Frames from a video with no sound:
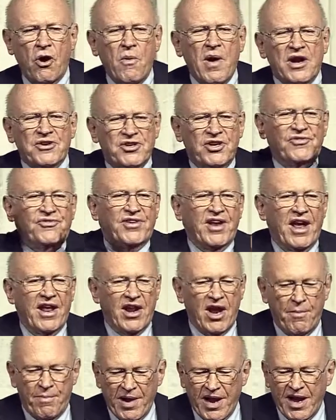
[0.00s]
Why don't you stand
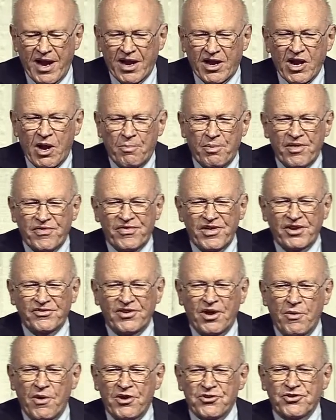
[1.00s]
up? I got a couple of things I
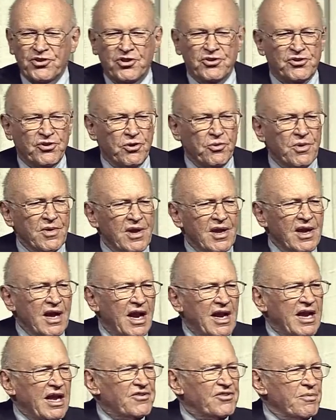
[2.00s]
want you to do. Got to
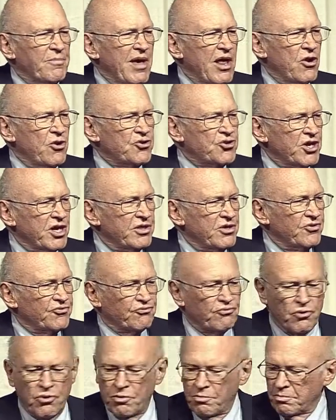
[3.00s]
get some energy in this
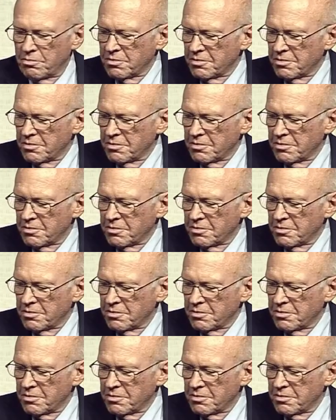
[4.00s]
room.